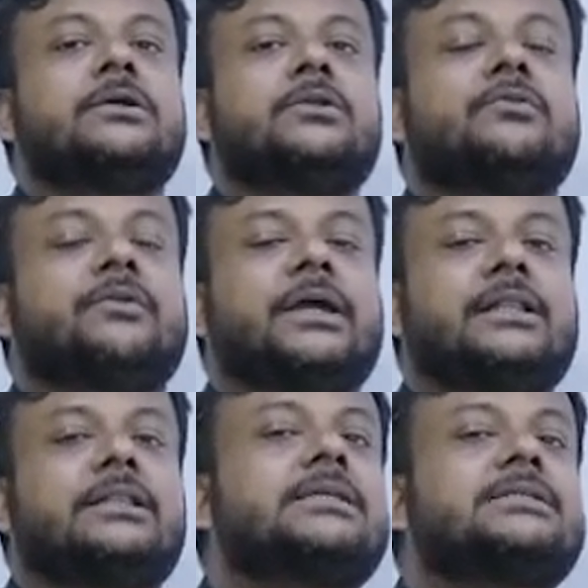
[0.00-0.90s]
to
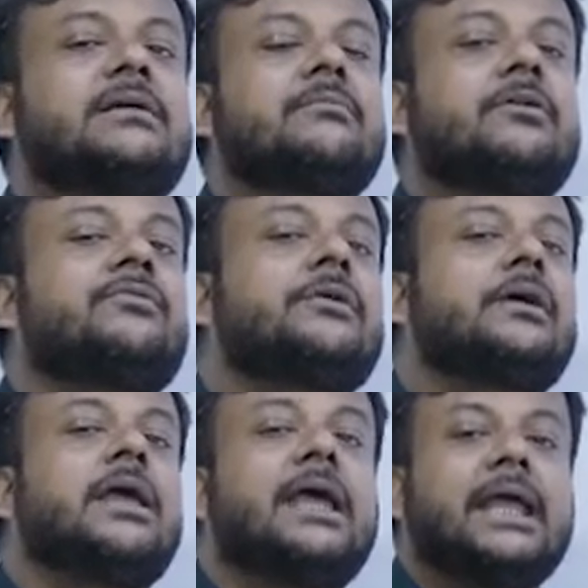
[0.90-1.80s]
find the sum of
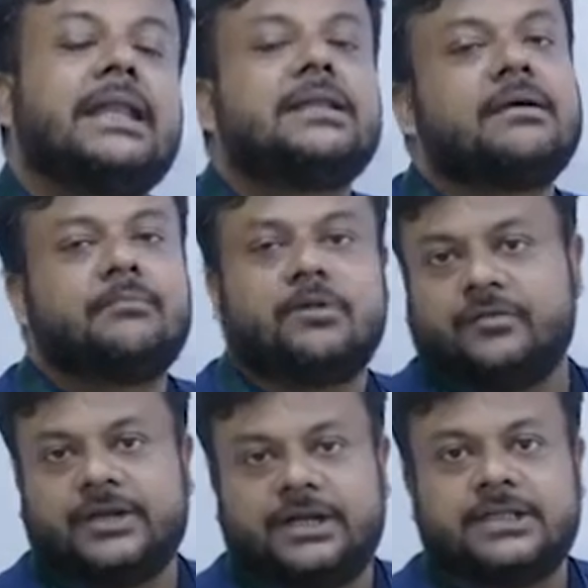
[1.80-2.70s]
n number of
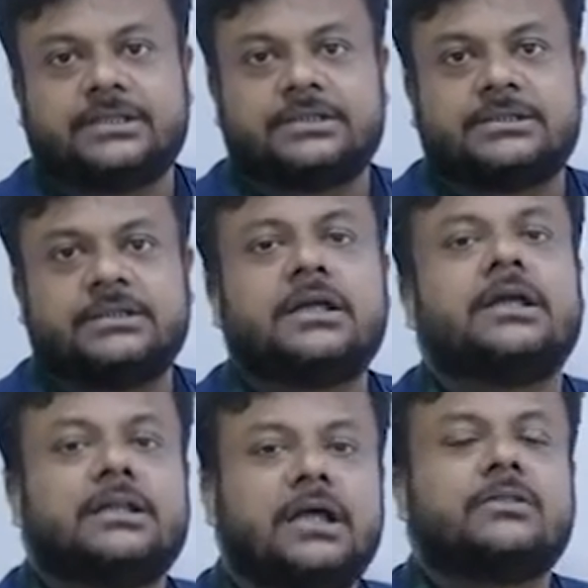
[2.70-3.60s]
integers.
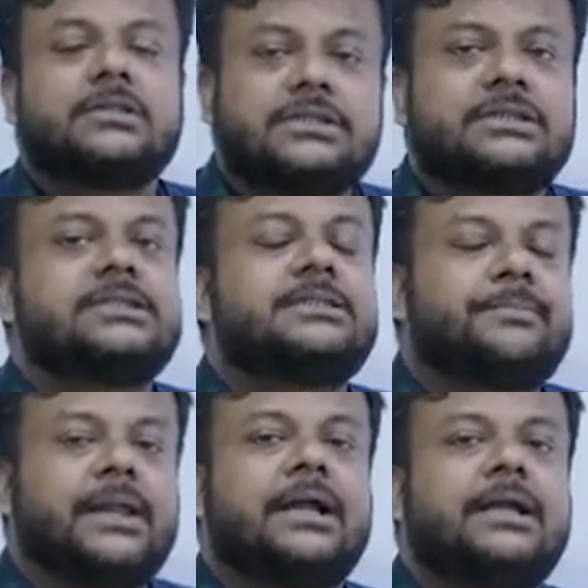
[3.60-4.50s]
Now this is
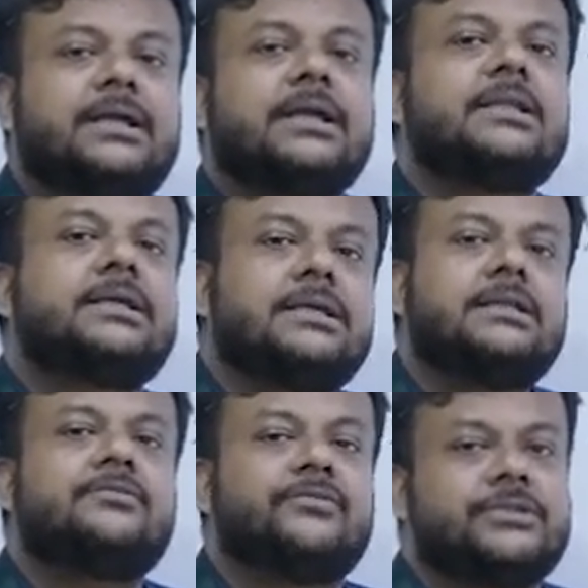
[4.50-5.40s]
practically
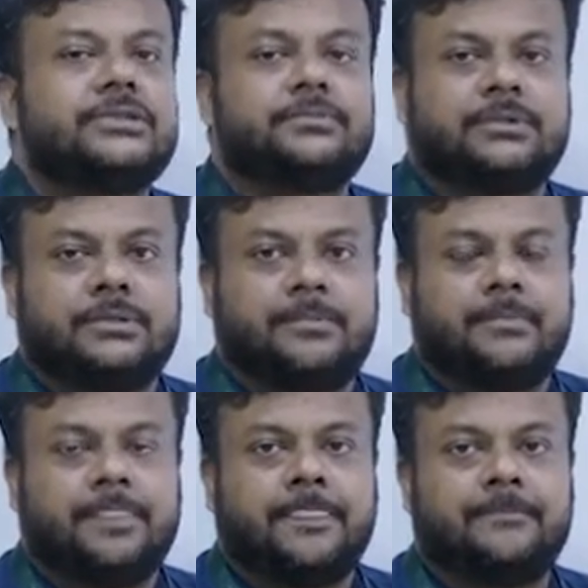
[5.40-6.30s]
infeasible.
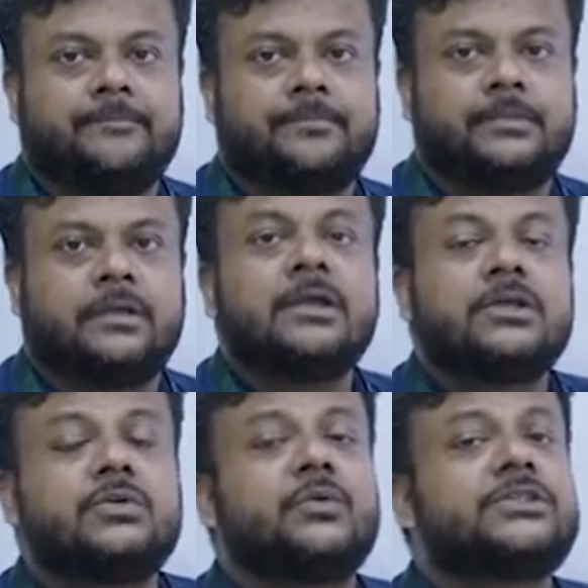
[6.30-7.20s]

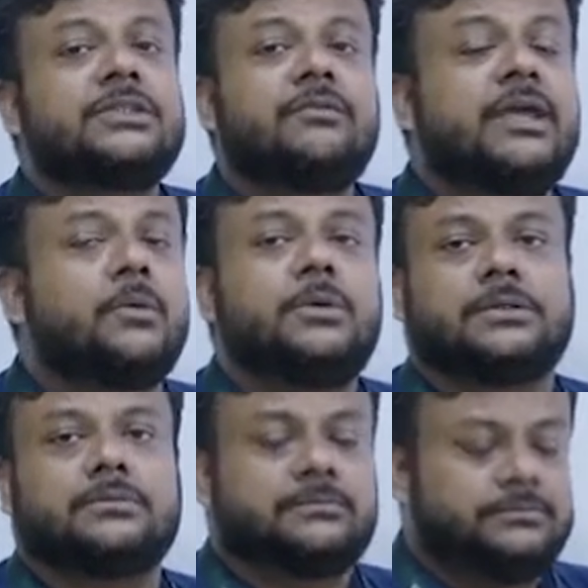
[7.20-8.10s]
So what's the way out?